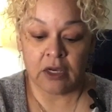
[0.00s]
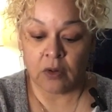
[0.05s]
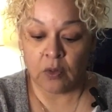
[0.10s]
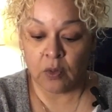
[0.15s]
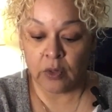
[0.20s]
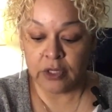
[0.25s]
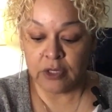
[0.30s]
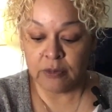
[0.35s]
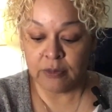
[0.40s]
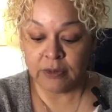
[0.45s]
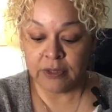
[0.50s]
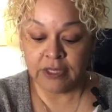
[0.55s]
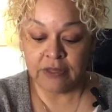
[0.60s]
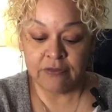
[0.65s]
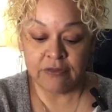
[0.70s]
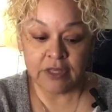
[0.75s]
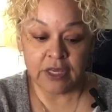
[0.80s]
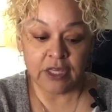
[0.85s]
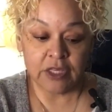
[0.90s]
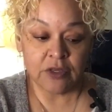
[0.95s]
or you
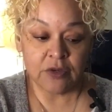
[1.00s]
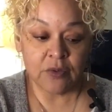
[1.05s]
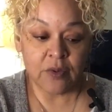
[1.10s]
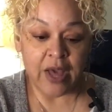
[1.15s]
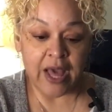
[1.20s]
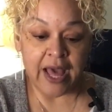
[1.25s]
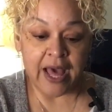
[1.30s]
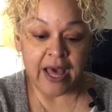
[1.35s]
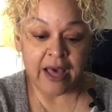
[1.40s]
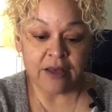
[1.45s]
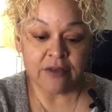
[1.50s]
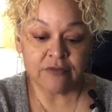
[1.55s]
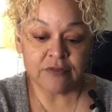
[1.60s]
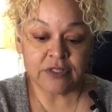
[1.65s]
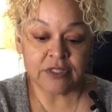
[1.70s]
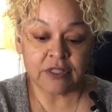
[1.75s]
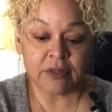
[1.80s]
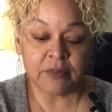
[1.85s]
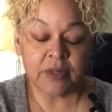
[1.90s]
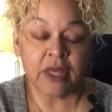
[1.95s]
believe that you have
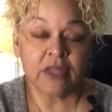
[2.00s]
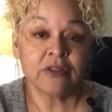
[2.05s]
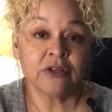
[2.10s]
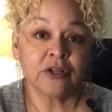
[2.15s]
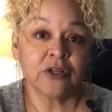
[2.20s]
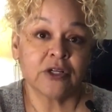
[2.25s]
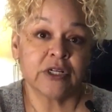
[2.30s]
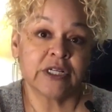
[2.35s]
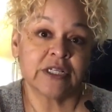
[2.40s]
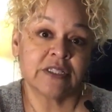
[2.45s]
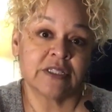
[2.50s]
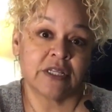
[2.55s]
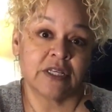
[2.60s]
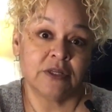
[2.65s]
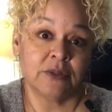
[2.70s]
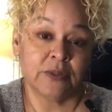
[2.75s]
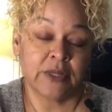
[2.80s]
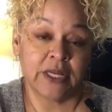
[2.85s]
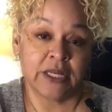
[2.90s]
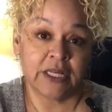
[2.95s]
some other
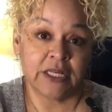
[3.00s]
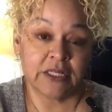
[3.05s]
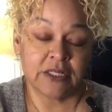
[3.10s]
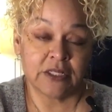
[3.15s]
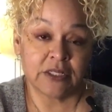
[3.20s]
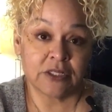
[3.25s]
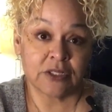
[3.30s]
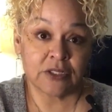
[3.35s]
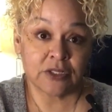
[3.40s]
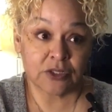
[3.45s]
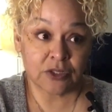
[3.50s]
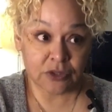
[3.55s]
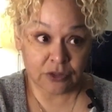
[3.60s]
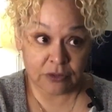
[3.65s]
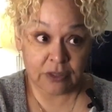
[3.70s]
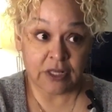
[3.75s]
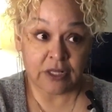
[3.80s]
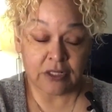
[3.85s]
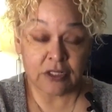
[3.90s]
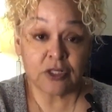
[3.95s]
extenuating
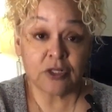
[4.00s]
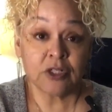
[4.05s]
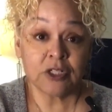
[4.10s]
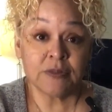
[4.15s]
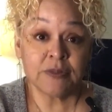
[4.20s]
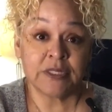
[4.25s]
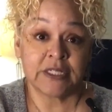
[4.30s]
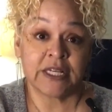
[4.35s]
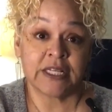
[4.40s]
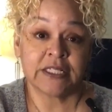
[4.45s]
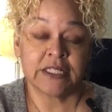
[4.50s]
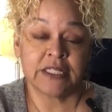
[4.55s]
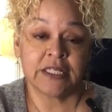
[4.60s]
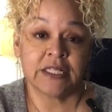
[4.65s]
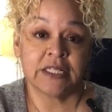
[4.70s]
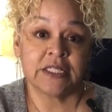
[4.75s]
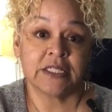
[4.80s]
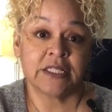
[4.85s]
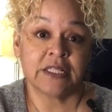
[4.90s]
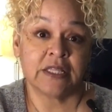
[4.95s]

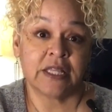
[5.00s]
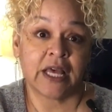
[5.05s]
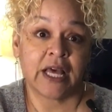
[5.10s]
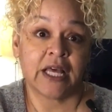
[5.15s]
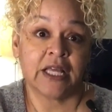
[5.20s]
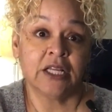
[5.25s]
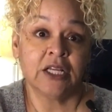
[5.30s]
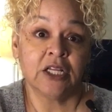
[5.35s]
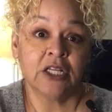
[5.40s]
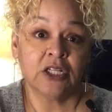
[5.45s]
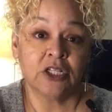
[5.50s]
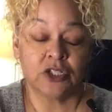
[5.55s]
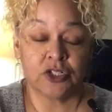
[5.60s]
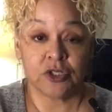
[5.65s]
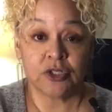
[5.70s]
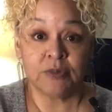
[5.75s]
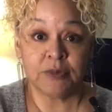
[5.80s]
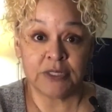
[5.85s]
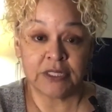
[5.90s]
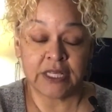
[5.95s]
circumstances that
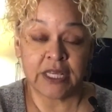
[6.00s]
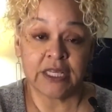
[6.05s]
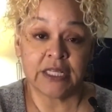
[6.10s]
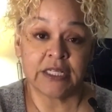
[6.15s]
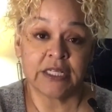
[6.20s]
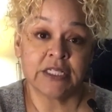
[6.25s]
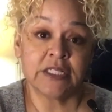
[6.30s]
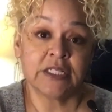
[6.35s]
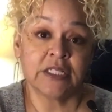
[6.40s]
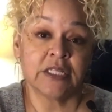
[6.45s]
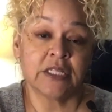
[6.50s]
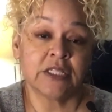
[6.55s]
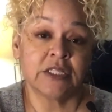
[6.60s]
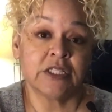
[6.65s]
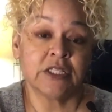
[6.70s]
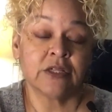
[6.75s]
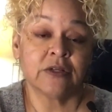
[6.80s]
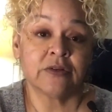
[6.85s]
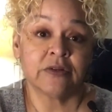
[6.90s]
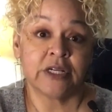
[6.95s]
should be taken into
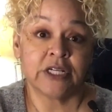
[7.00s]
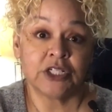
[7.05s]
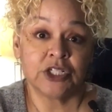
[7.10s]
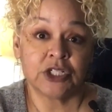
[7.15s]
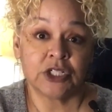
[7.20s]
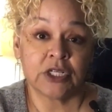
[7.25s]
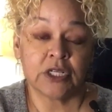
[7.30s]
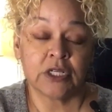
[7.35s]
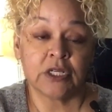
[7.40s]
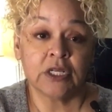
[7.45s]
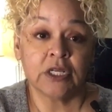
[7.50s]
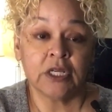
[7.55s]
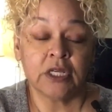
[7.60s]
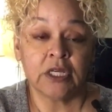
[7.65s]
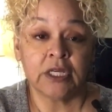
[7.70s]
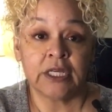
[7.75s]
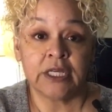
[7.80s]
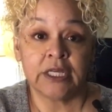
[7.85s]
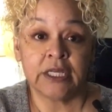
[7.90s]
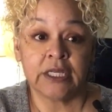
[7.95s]
consideration
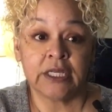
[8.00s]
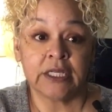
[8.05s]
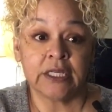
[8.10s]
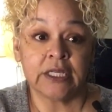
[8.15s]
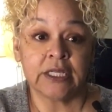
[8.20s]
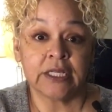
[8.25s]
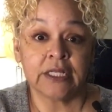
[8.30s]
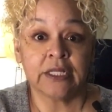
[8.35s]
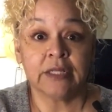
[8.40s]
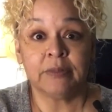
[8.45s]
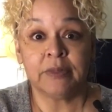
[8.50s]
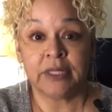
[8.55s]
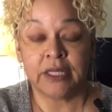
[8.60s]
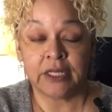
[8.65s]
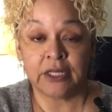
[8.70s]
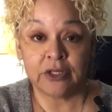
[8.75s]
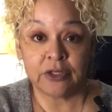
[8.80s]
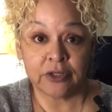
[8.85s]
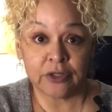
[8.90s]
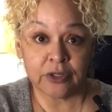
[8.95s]
in
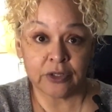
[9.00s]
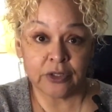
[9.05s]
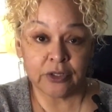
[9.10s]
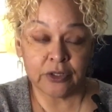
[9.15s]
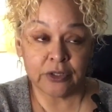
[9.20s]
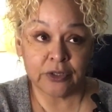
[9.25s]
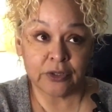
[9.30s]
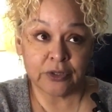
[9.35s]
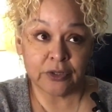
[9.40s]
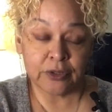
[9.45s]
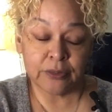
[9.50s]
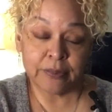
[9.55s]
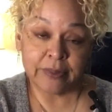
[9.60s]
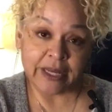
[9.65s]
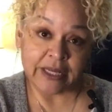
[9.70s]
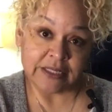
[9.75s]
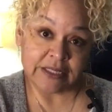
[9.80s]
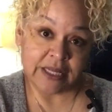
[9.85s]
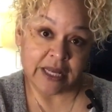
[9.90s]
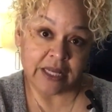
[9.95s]
eliminating your
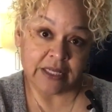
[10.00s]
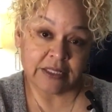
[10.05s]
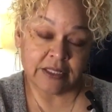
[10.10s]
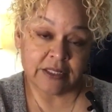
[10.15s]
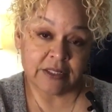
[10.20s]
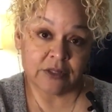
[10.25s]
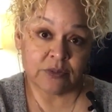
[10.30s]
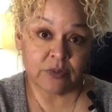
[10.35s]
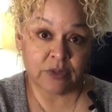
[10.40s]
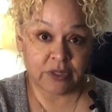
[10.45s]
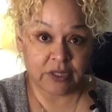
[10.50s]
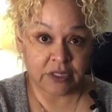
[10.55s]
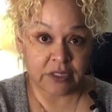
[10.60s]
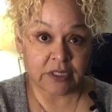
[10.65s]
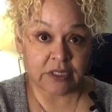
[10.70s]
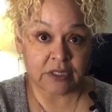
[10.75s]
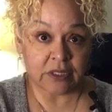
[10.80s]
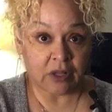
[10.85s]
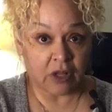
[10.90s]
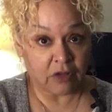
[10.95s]
back taxes with
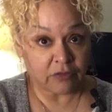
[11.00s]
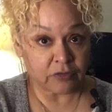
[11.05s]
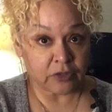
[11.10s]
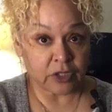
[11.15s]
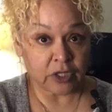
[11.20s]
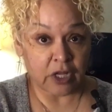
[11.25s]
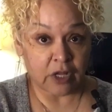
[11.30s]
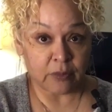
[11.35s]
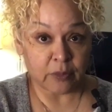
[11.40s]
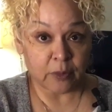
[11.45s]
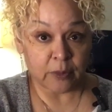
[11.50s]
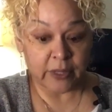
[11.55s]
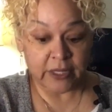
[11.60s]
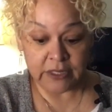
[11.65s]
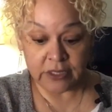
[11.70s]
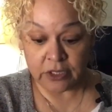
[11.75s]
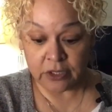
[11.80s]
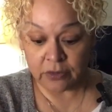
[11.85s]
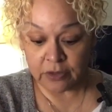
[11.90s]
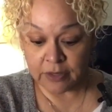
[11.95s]
this offer and
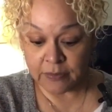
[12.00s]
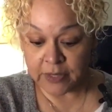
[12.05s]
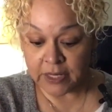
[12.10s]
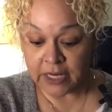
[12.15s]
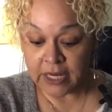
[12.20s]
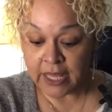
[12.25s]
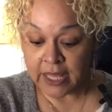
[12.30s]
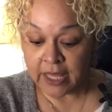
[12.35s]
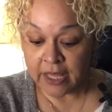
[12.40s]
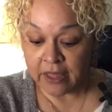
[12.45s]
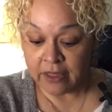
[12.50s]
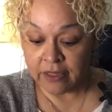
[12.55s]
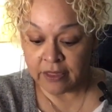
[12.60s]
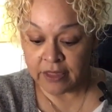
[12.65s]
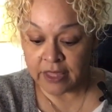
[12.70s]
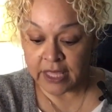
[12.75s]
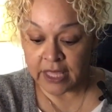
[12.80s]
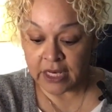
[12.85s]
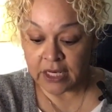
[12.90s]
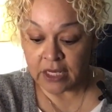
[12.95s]
compromise agreement,
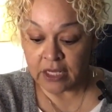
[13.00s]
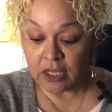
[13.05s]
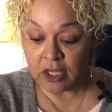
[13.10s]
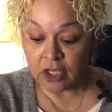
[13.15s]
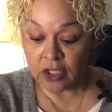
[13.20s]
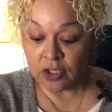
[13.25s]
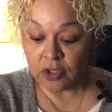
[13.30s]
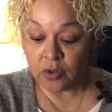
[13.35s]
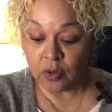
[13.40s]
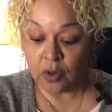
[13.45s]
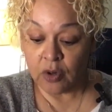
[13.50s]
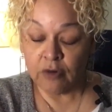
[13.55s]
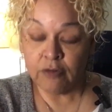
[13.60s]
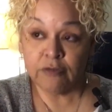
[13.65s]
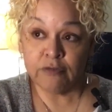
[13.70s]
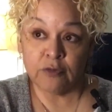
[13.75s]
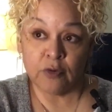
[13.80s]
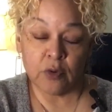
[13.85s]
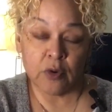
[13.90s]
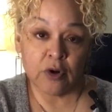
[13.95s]
then your
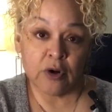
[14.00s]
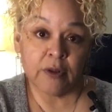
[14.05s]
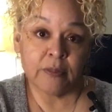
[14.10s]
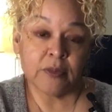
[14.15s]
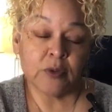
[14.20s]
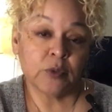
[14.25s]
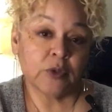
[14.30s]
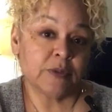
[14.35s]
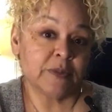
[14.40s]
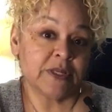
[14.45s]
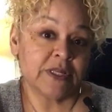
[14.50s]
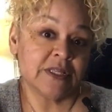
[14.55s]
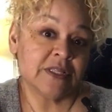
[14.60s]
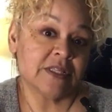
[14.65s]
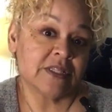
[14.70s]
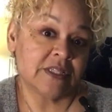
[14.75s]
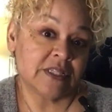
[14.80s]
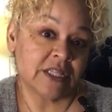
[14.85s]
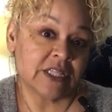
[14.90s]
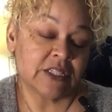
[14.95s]
form would be
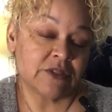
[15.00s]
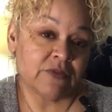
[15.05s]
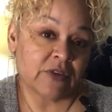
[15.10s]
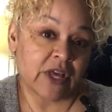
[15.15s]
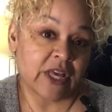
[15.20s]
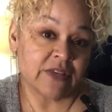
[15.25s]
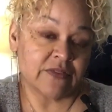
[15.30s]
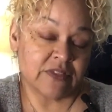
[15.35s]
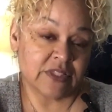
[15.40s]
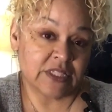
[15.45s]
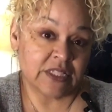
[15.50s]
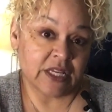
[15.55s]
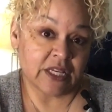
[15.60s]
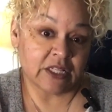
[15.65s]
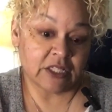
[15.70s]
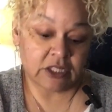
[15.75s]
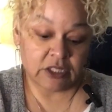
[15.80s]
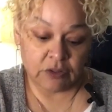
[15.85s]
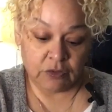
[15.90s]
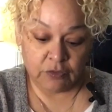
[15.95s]
the
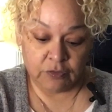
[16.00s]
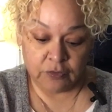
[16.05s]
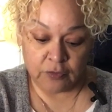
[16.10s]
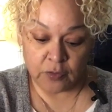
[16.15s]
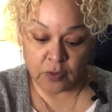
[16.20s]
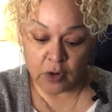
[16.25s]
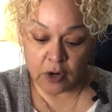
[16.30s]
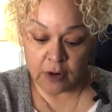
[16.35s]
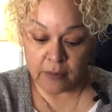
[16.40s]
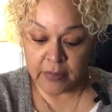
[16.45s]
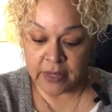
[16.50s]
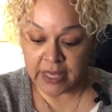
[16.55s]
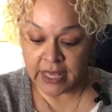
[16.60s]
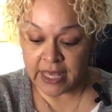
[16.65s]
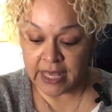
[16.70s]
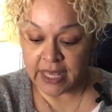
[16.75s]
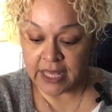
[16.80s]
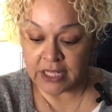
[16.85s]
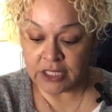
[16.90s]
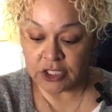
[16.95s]
656 form,
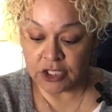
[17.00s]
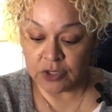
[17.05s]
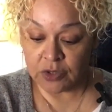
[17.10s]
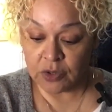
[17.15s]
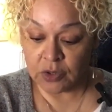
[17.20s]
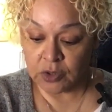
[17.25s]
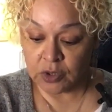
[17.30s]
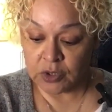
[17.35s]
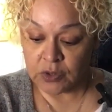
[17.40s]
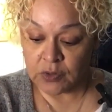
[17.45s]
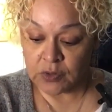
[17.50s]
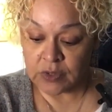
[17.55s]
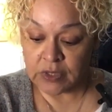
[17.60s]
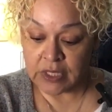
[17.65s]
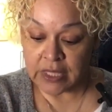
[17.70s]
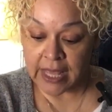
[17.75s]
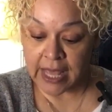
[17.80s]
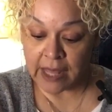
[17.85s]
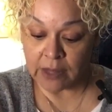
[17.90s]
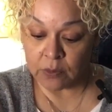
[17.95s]
and you'll use
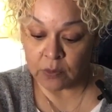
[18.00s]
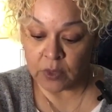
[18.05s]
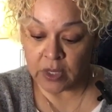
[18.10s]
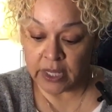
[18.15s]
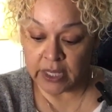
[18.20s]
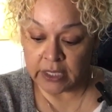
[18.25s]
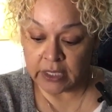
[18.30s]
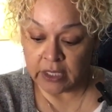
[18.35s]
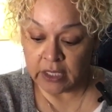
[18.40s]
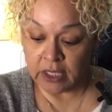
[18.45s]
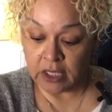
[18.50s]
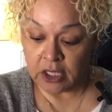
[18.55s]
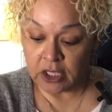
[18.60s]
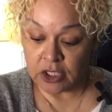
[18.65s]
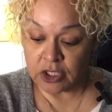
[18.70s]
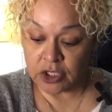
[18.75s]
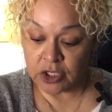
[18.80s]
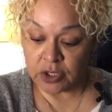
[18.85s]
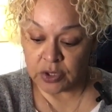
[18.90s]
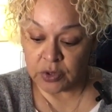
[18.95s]
that one
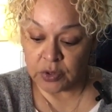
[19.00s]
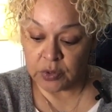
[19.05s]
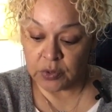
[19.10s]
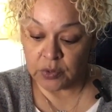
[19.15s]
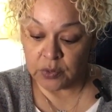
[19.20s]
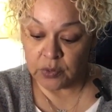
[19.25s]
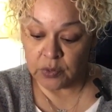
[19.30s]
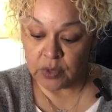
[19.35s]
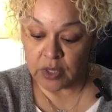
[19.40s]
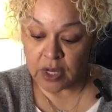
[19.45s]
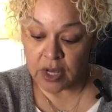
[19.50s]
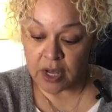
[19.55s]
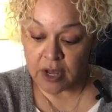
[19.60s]
to